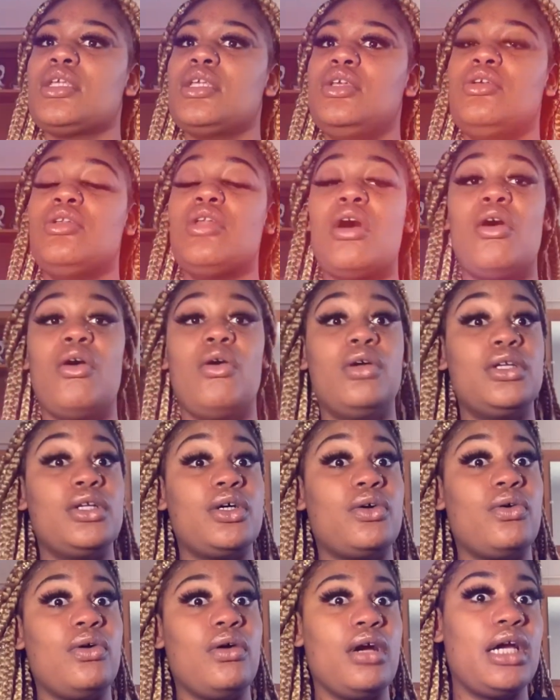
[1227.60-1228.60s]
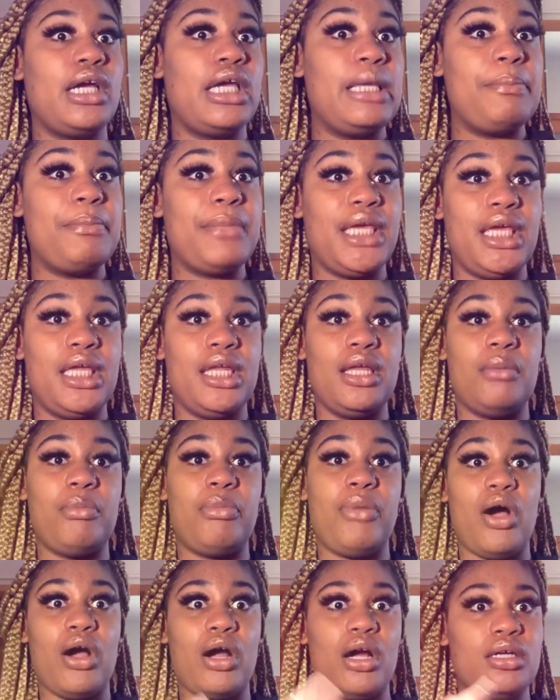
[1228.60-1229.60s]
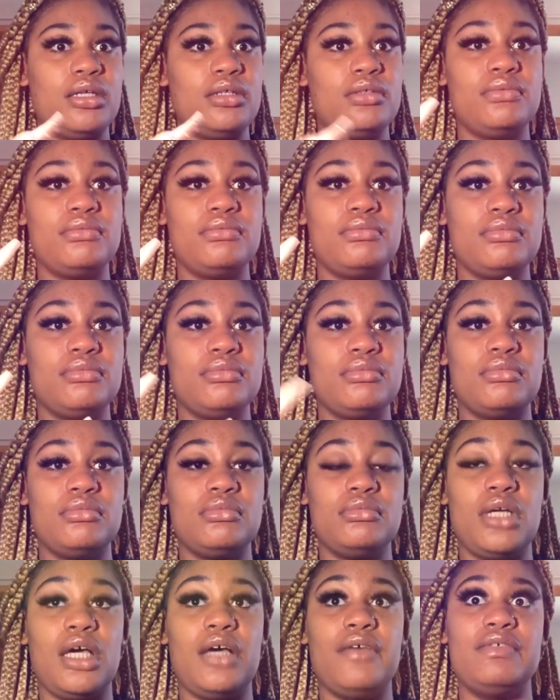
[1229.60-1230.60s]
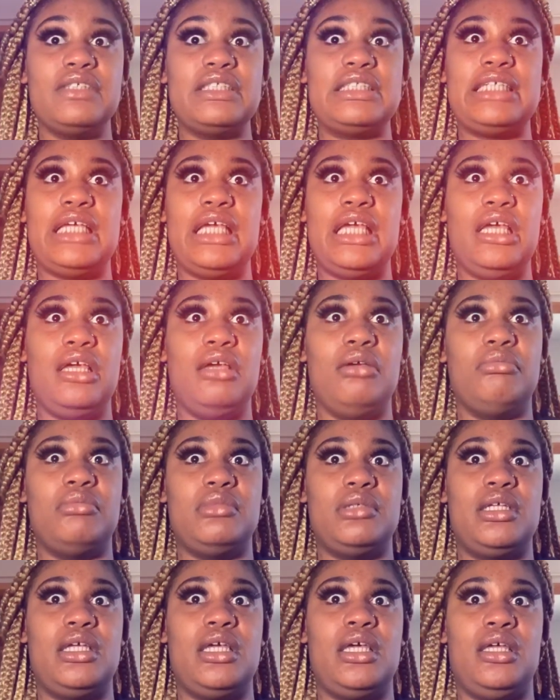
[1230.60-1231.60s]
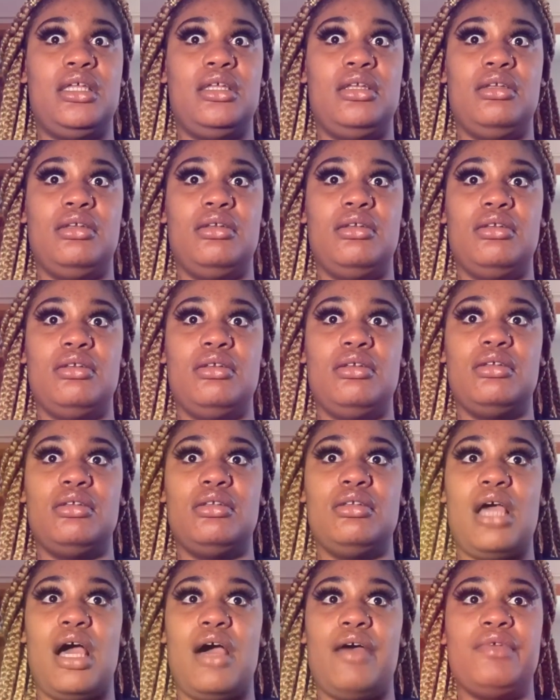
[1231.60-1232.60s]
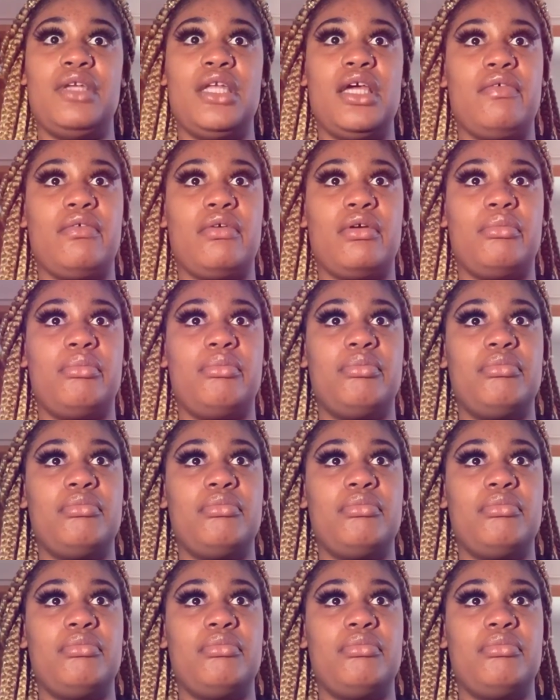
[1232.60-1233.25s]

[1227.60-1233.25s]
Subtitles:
you know, on the court and being a part of a team. And I've never